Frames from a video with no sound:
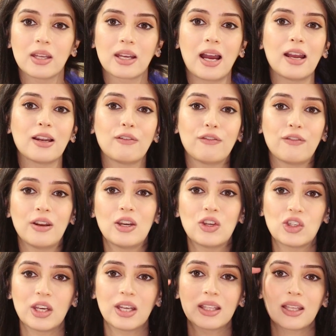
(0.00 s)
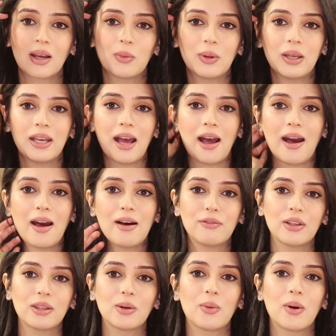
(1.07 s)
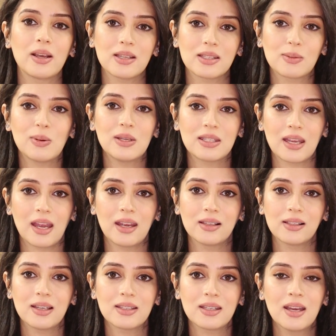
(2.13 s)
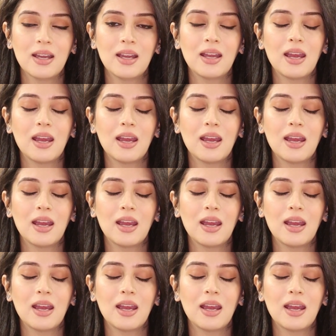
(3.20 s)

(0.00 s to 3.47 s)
with the kind of finishing that we have and the way it's been tailored